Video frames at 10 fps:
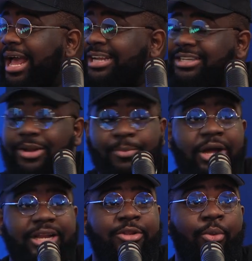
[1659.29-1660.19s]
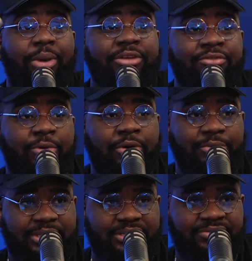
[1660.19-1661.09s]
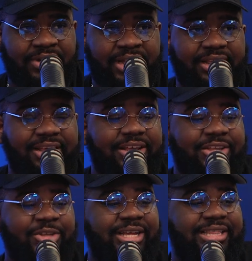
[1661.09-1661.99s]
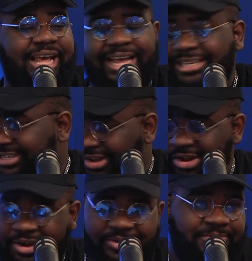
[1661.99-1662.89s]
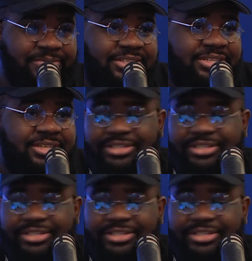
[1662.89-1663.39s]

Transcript: an XLR, but the way you record with this, right? You get the XLR to